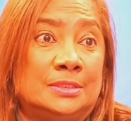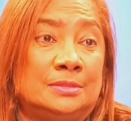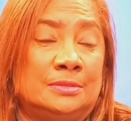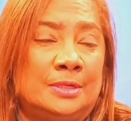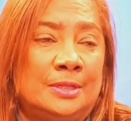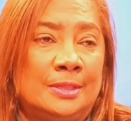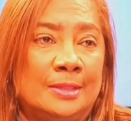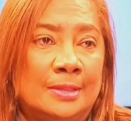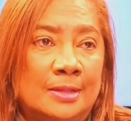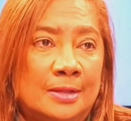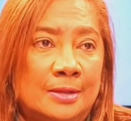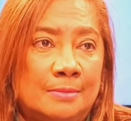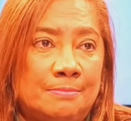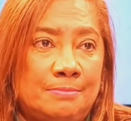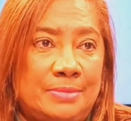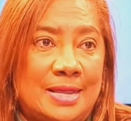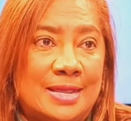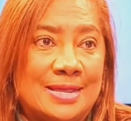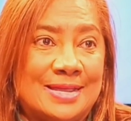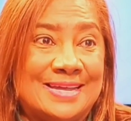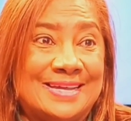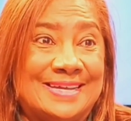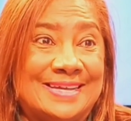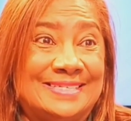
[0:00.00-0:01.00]
And
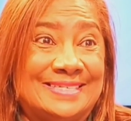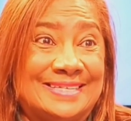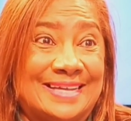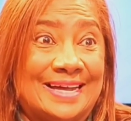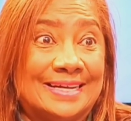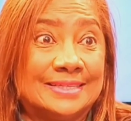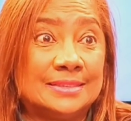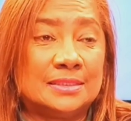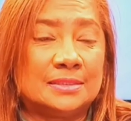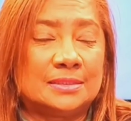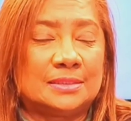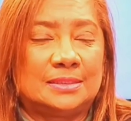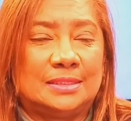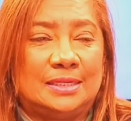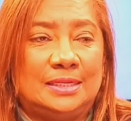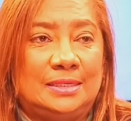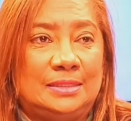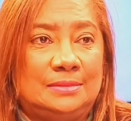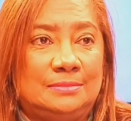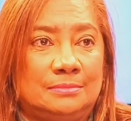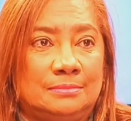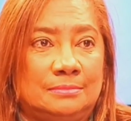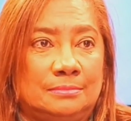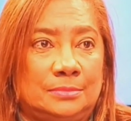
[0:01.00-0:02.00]
playing against us,
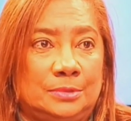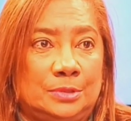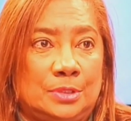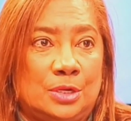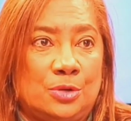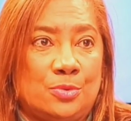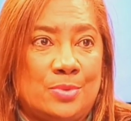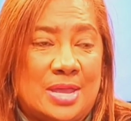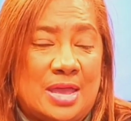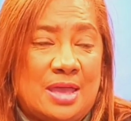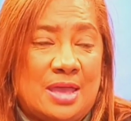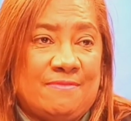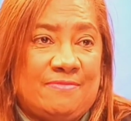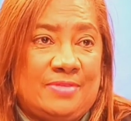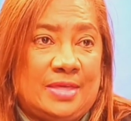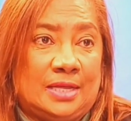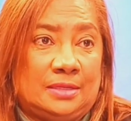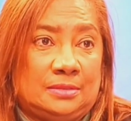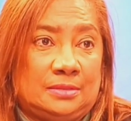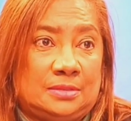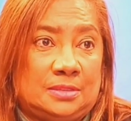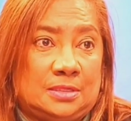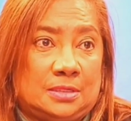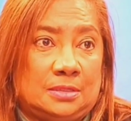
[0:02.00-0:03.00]
we have
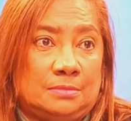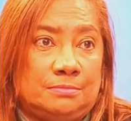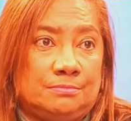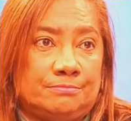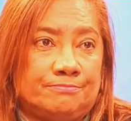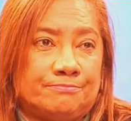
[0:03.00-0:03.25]
that